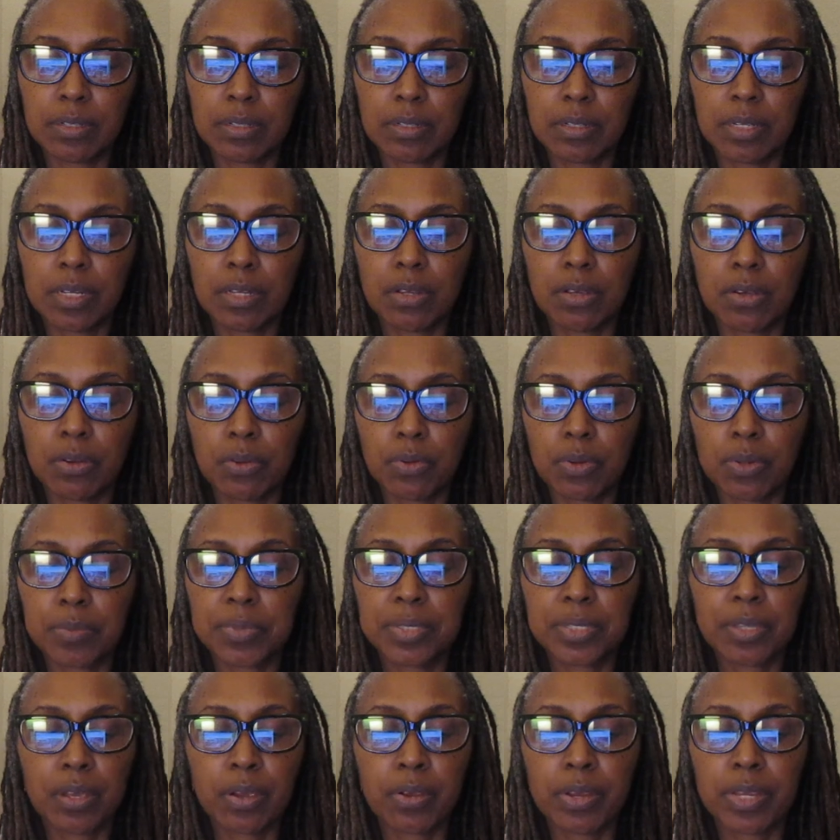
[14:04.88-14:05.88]
Dio, I'm
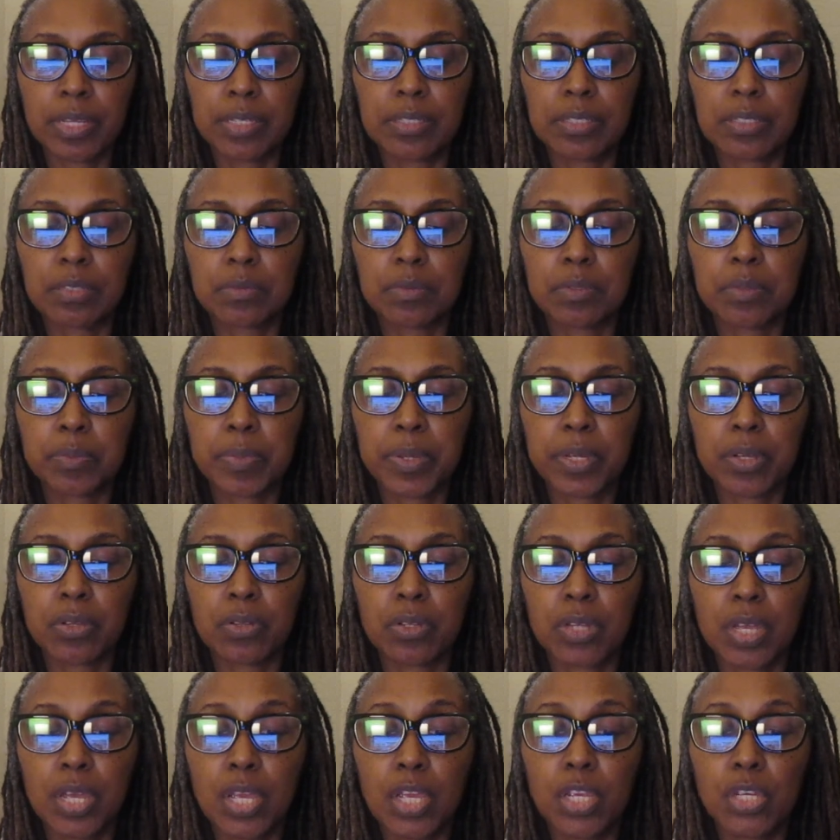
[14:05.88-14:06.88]
sorry, it's
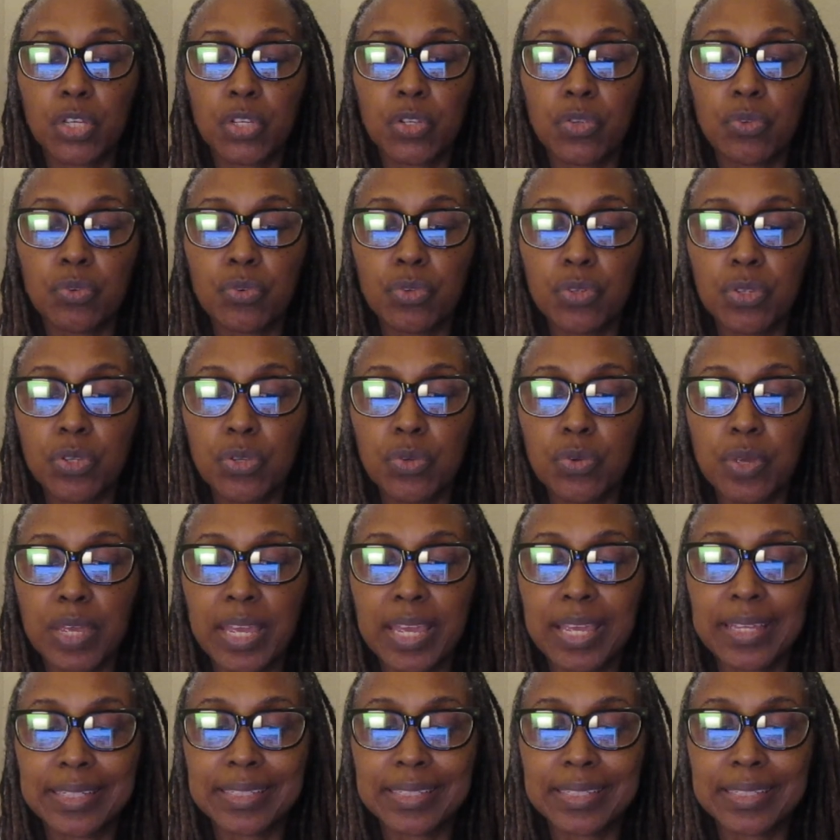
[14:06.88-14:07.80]
spelled Q-U-S-T-O-D-I-O.